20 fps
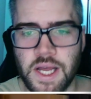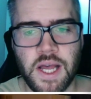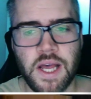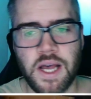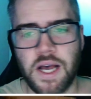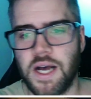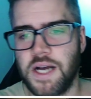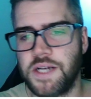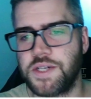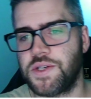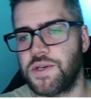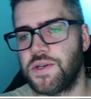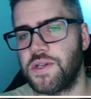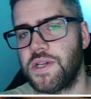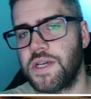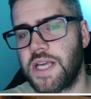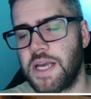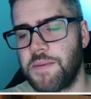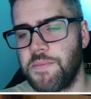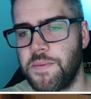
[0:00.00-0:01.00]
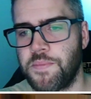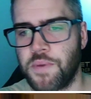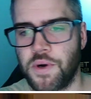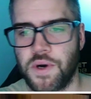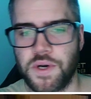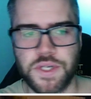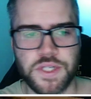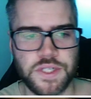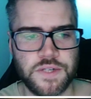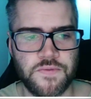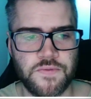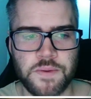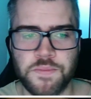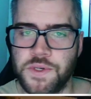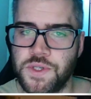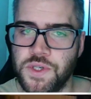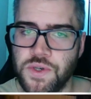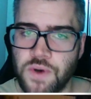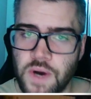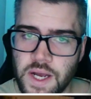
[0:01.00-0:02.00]
Durla can be purchased from the
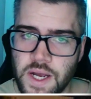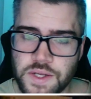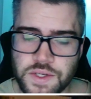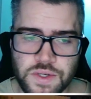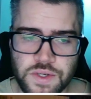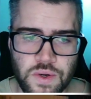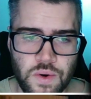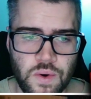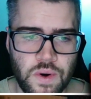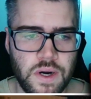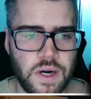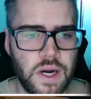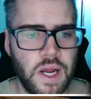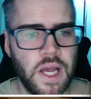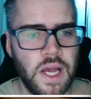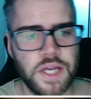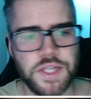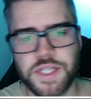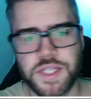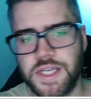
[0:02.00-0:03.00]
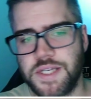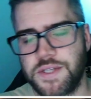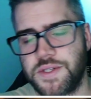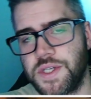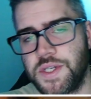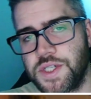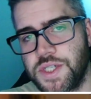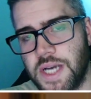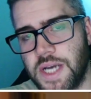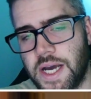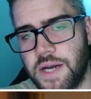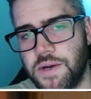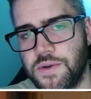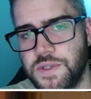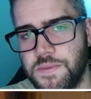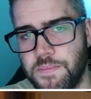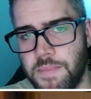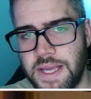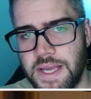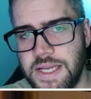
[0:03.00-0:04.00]
trial store. She is the
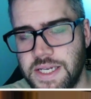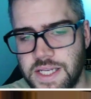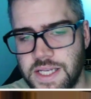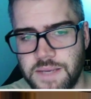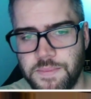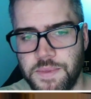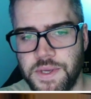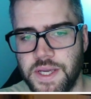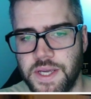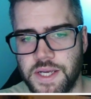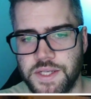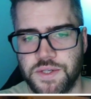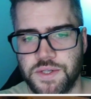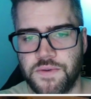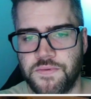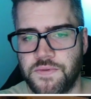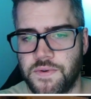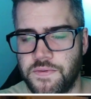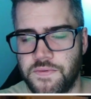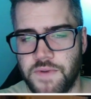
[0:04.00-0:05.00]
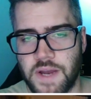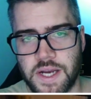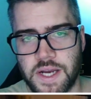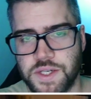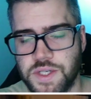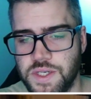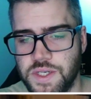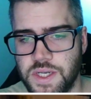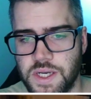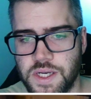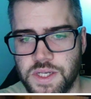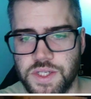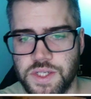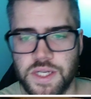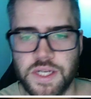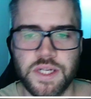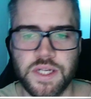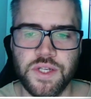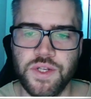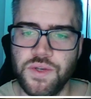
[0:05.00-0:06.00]
Shadow's main DPSer for Faction
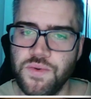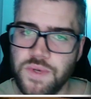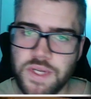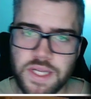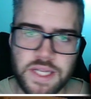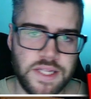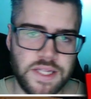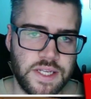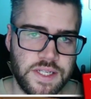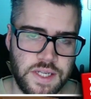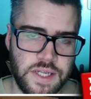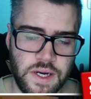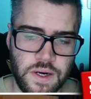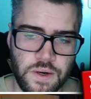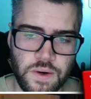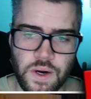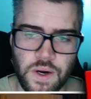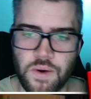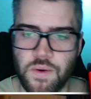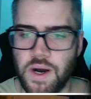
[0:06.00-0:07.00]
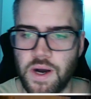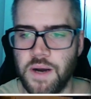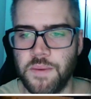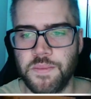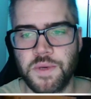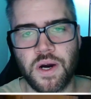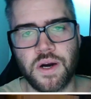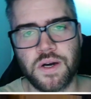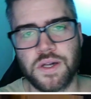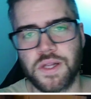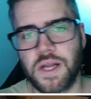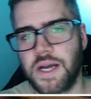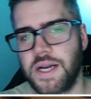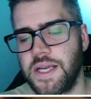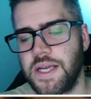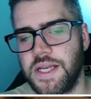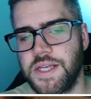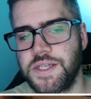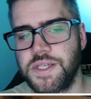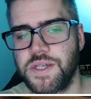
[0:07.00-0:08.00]
Dungeon. You need this hero.
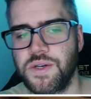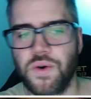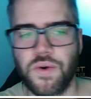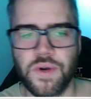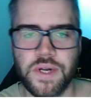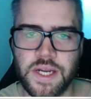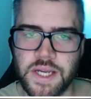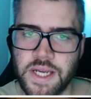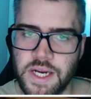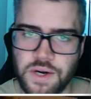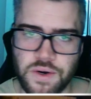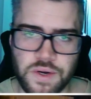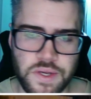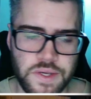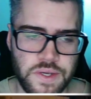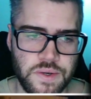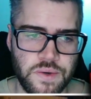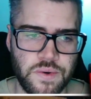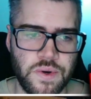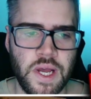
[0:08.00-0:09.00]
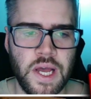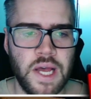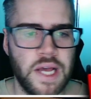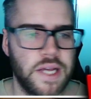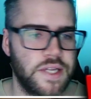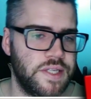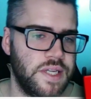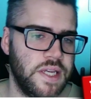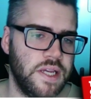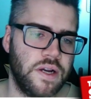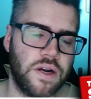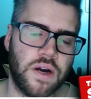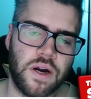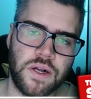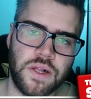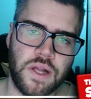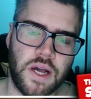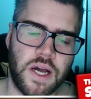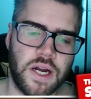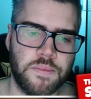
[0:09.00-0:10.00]
Carlotta isn't going to carry you. Seeing
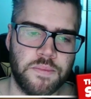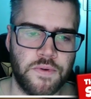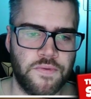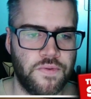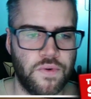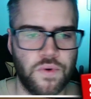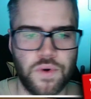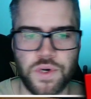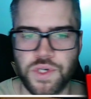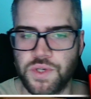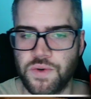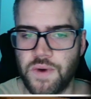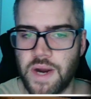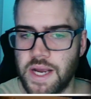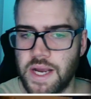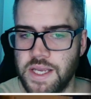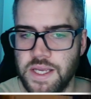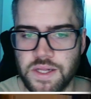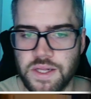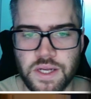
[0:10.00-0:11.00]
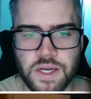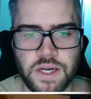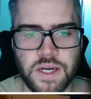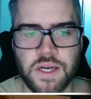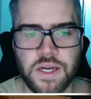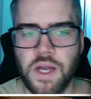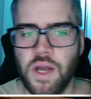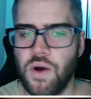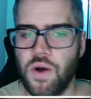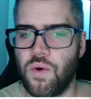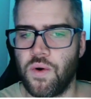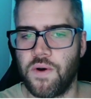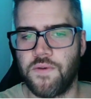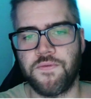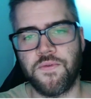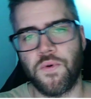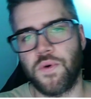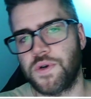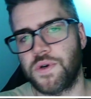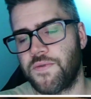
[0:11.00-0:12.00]
Carlotta before Dracula, or
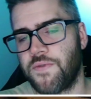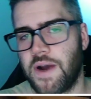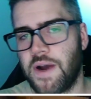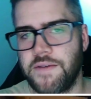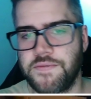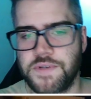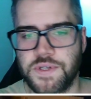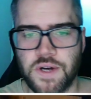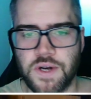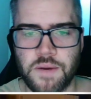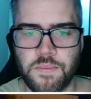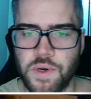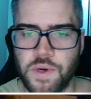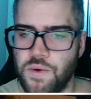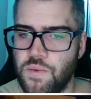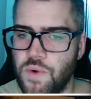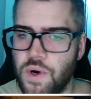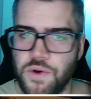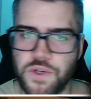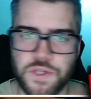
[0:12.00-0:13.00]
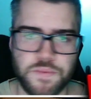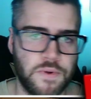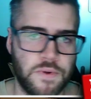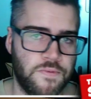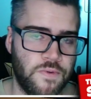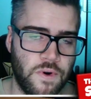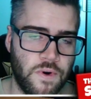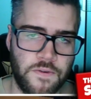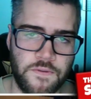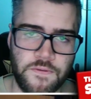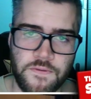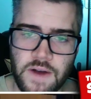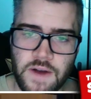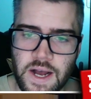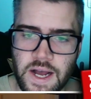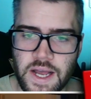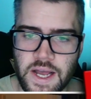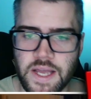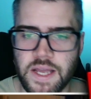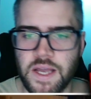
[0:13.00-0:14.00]
4 or 5-star Monroes before
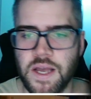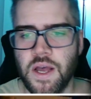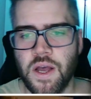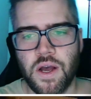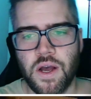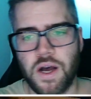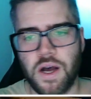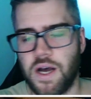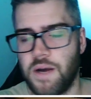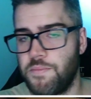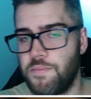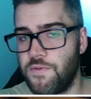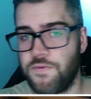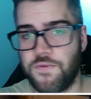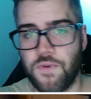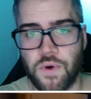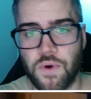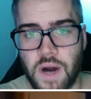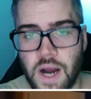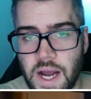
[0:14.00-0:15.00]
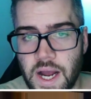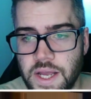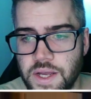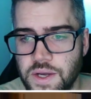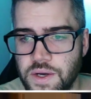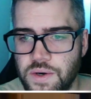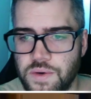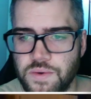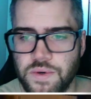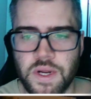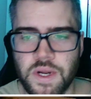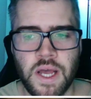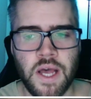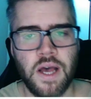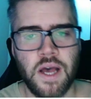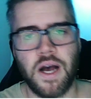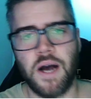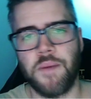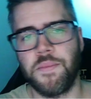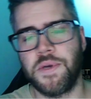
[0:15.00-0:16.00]
Phi, before Ione,
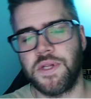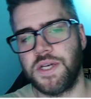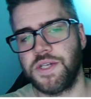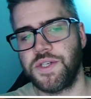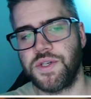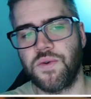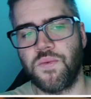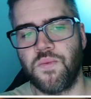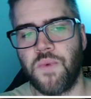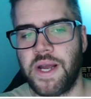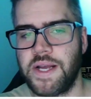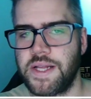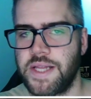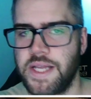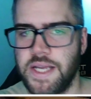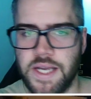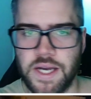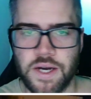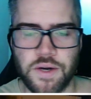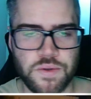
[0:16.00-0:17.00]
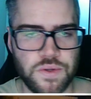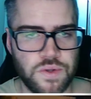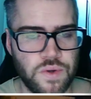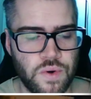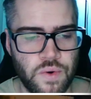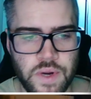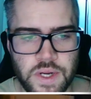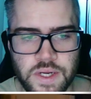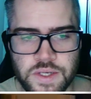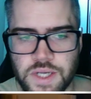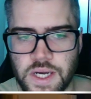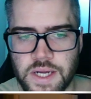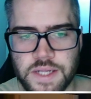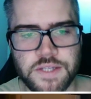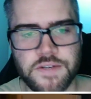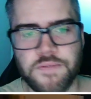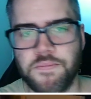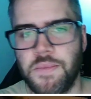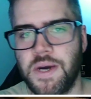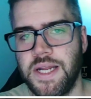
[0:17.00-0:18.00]
unless you're wailing out, throwing tons
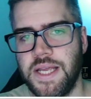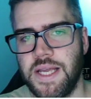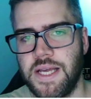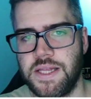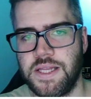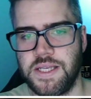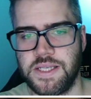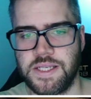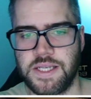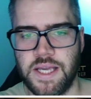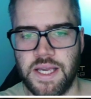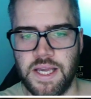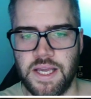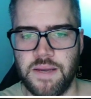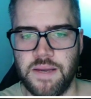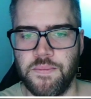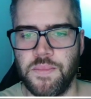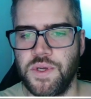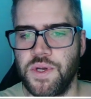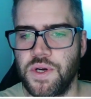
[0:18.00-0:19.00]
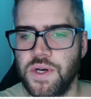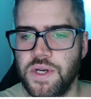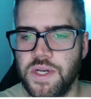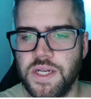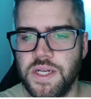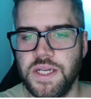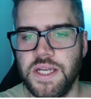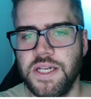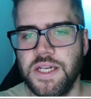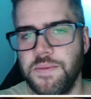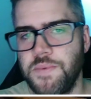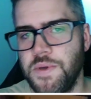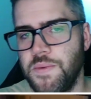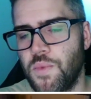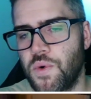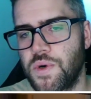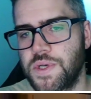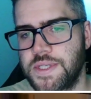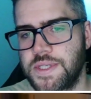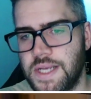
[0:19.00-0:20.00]
of money at this game, you're going to need to be
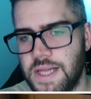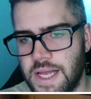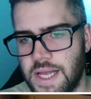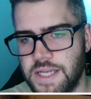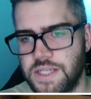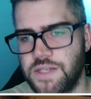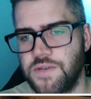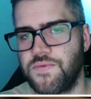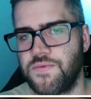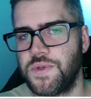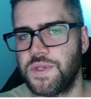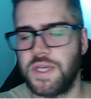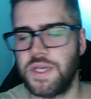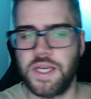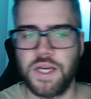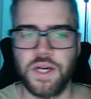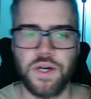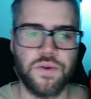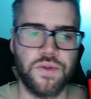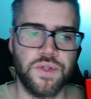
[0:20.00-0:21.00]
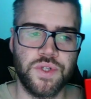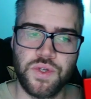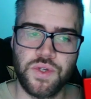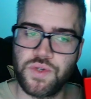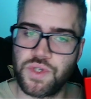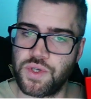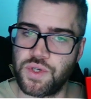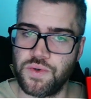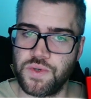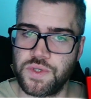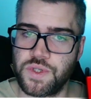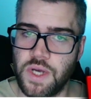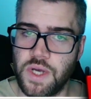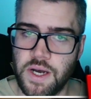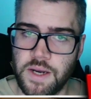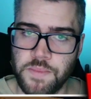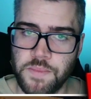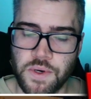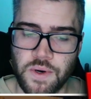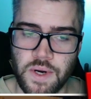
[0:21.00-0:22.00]
more selective with the heroes you choose to
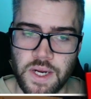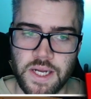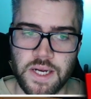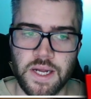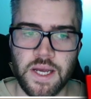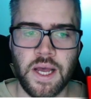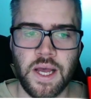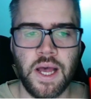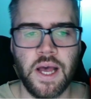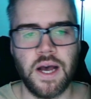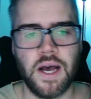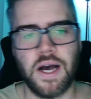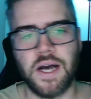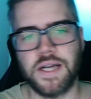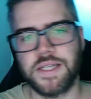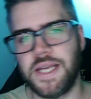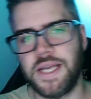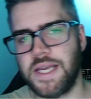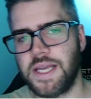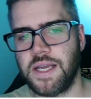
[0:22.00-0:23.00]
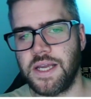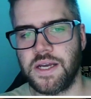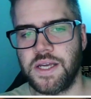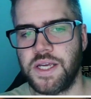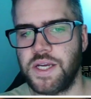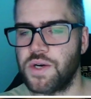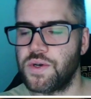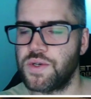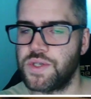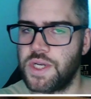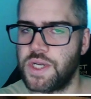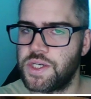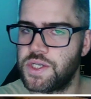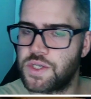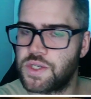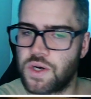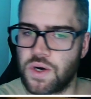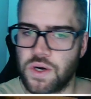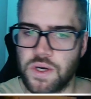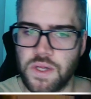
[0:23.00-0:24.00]
upgrade. Taking a hero such as
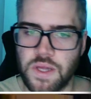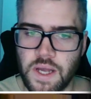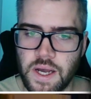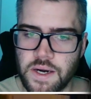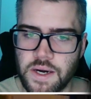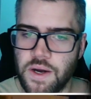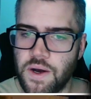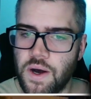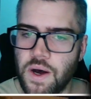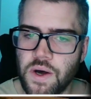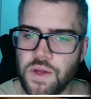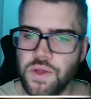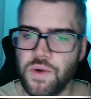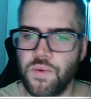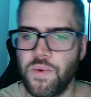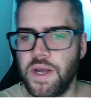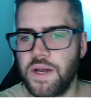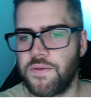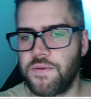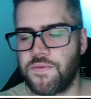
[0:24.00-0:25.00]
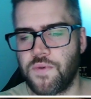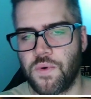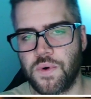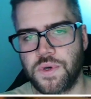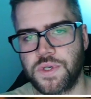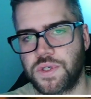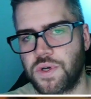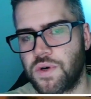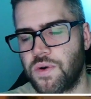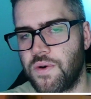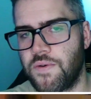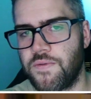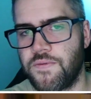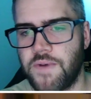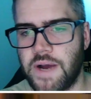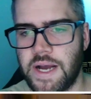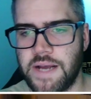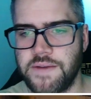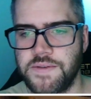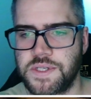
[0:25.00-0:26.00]
Carlotta all the way to 4-star or
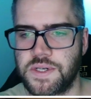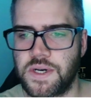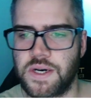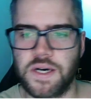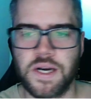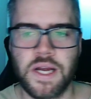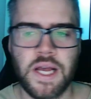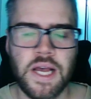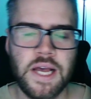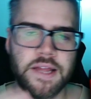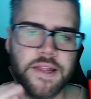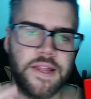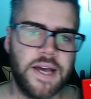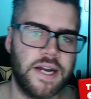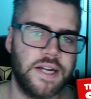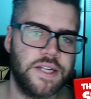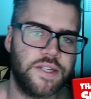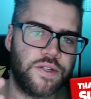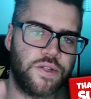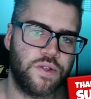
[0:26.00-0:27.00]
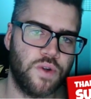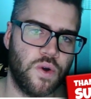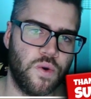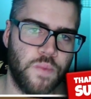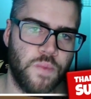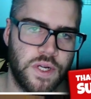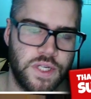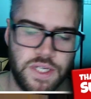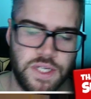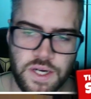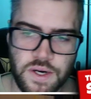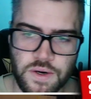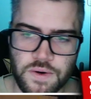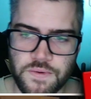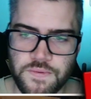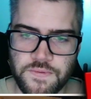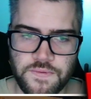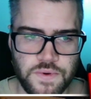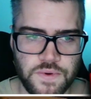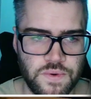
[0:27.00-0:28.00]
5-star, that is so much hero
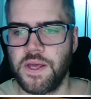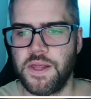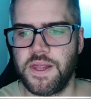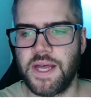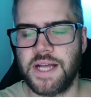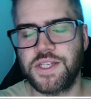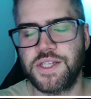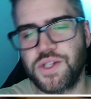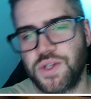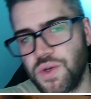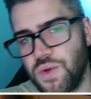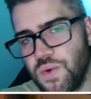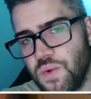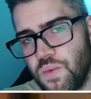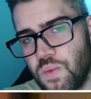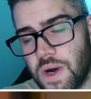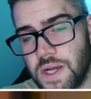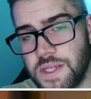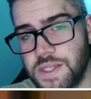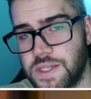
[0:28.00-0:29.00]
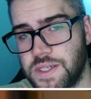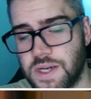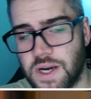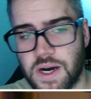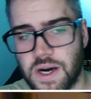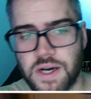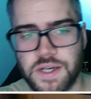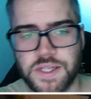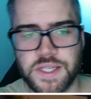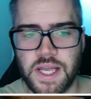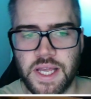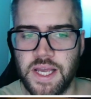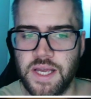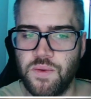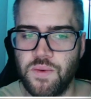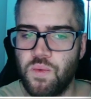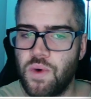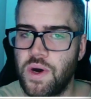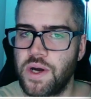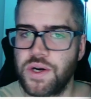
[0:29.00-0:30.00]
food. That's 2 1-stars
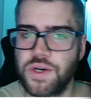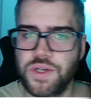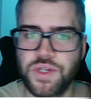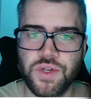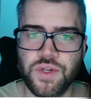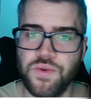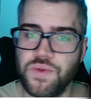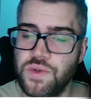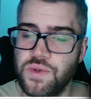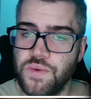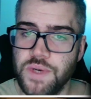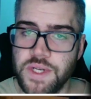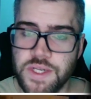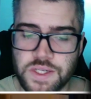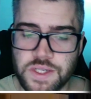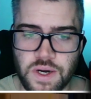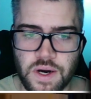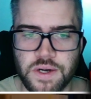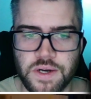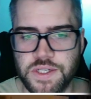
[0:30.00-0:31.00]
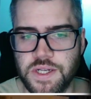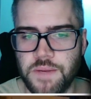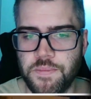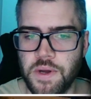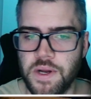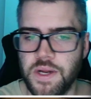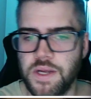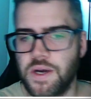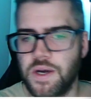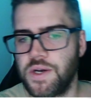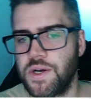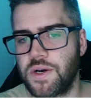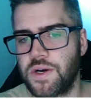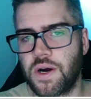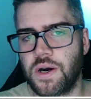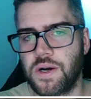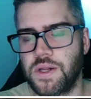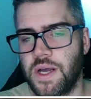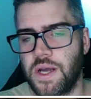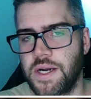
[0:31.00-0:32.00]
and 1 or 2 3-stars depending on your
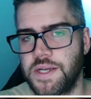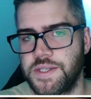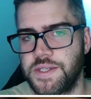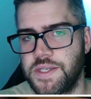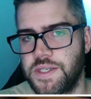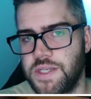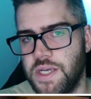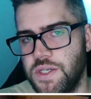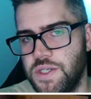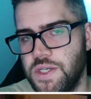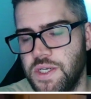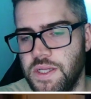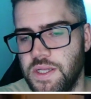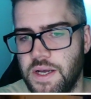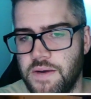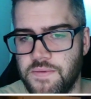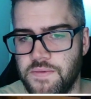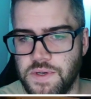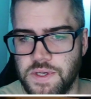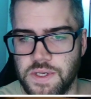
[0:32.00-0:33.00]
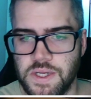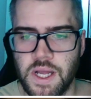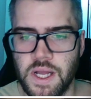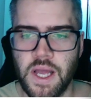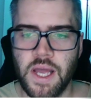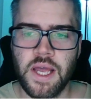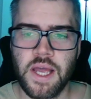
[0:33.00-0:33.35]
Carlotta's ascension level.